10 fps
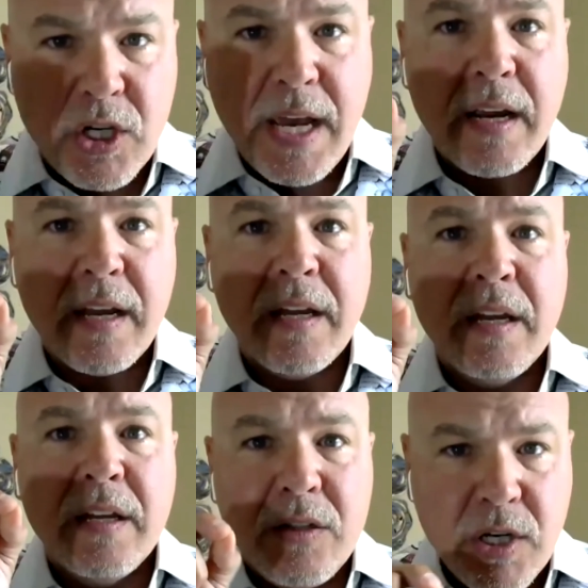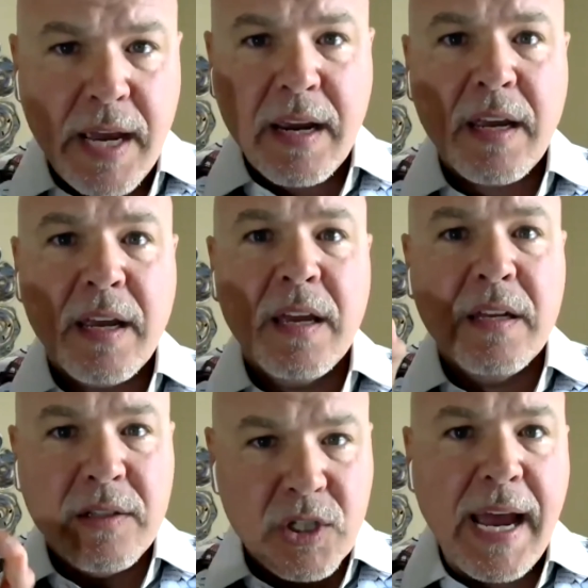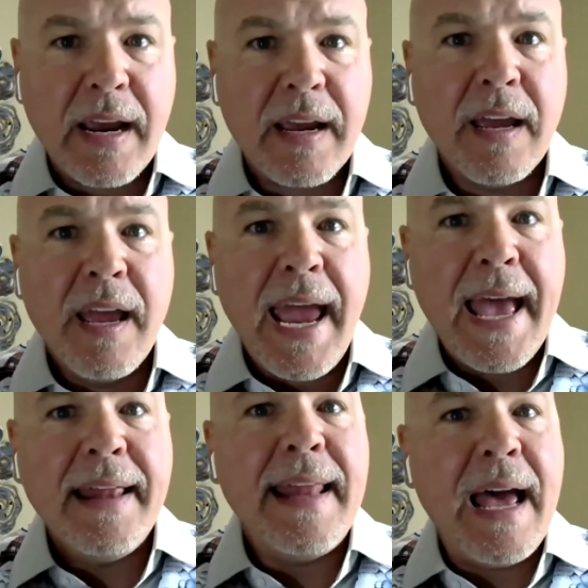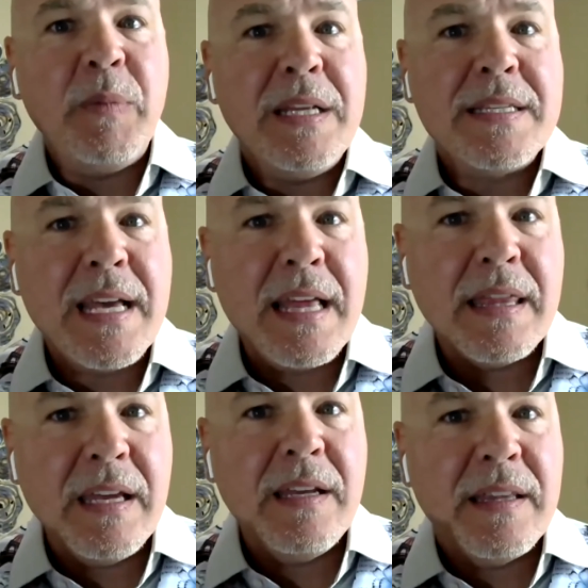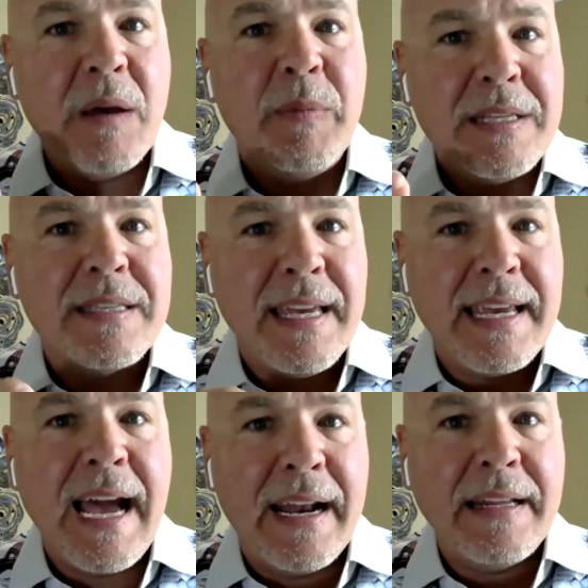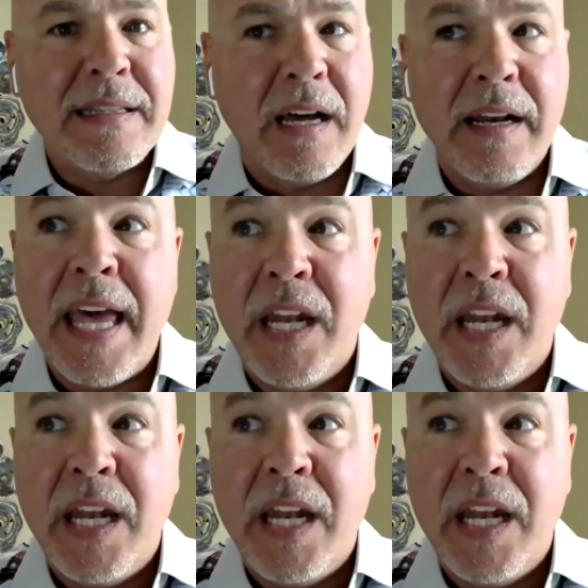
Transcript: check, check, check and that means that they that means they got it done.